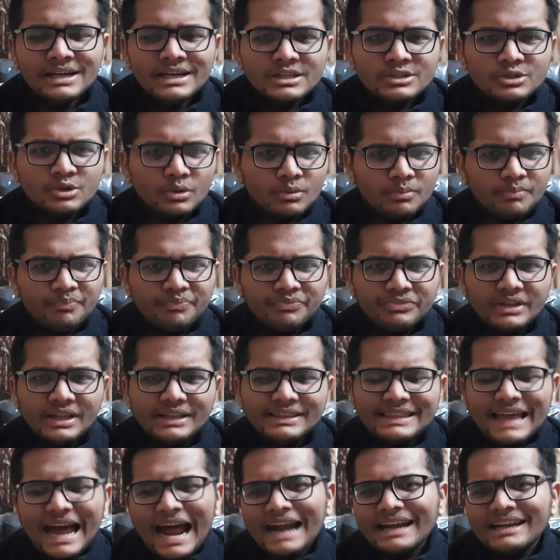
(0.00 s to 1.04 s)
So
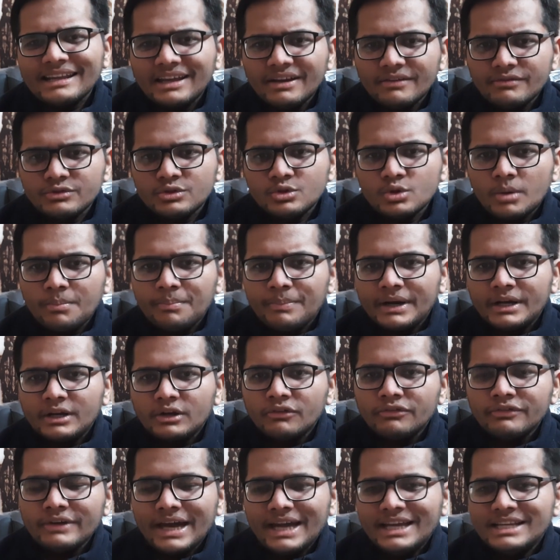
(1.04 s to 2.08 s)
that gives you a bit
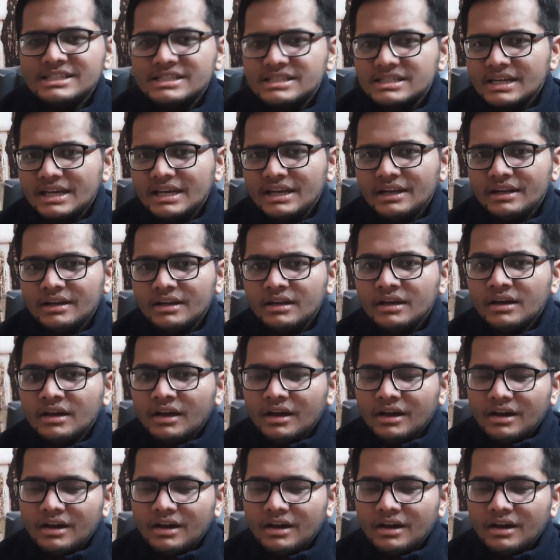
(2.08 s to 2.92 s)
of edge in